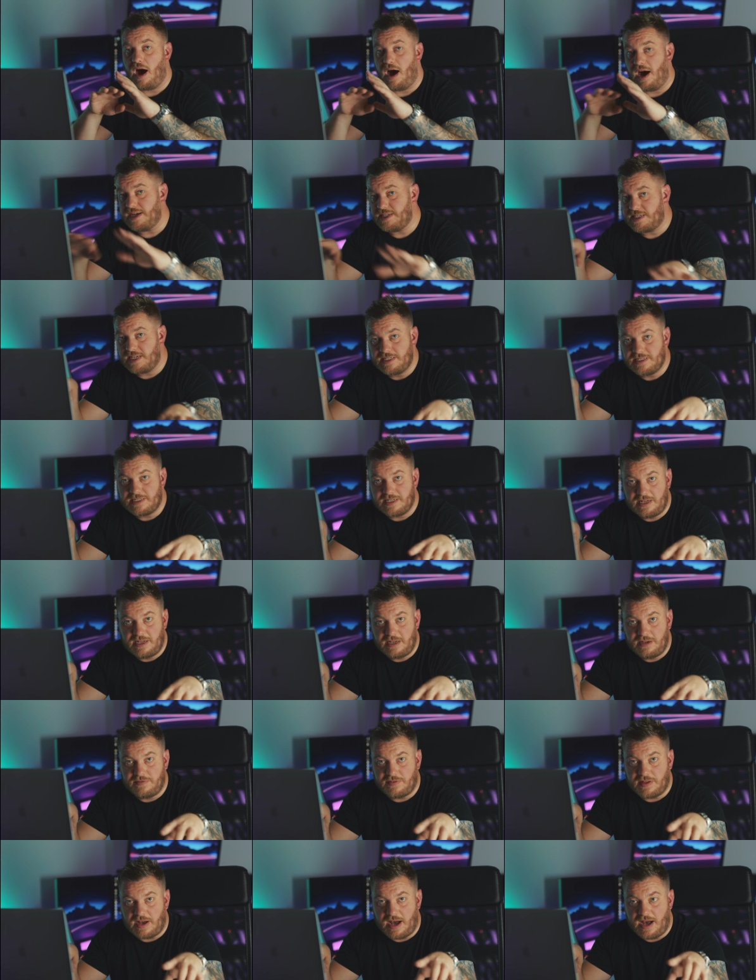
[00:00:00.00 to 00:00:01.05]
I tend to
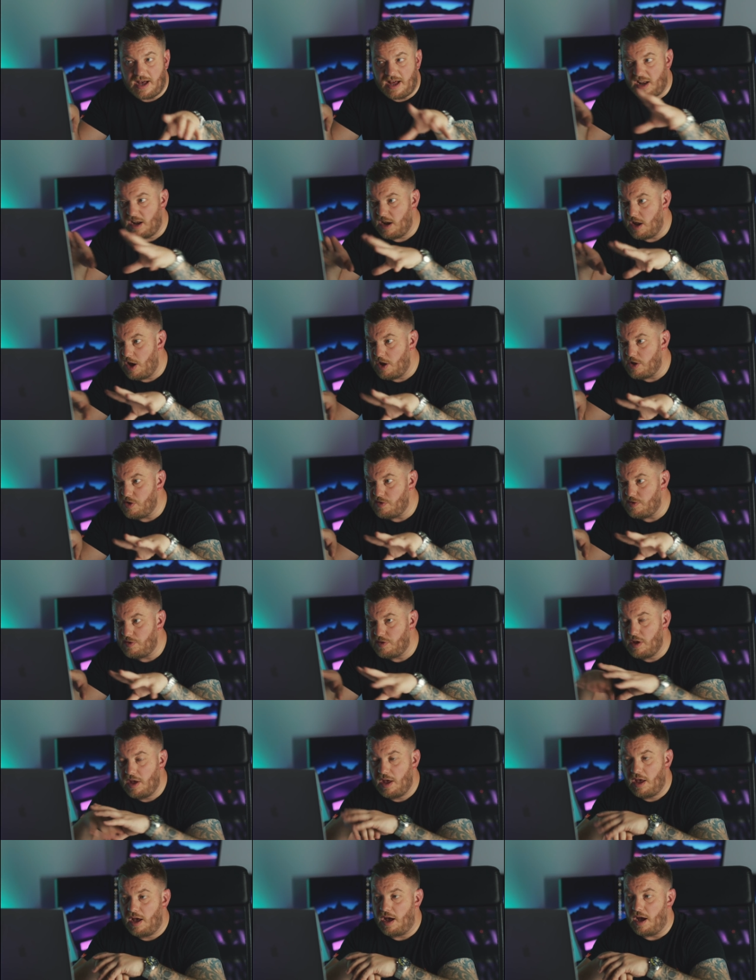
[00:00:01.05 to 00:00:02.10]
leave that alone.